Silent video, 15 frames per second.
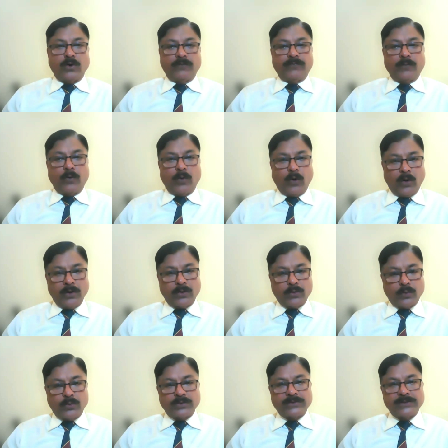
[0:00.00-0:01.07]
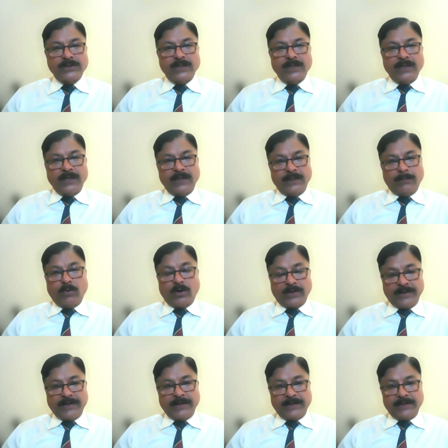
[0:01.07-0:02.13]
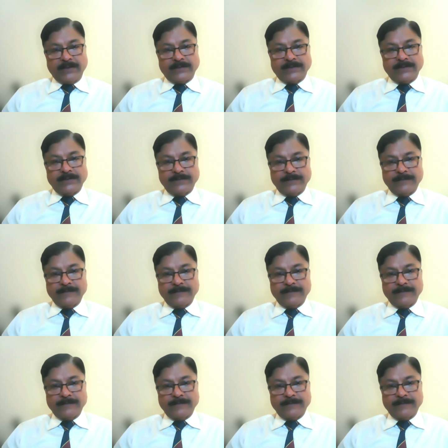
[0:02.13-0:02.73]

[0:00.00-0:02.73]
of all roads in the border areas.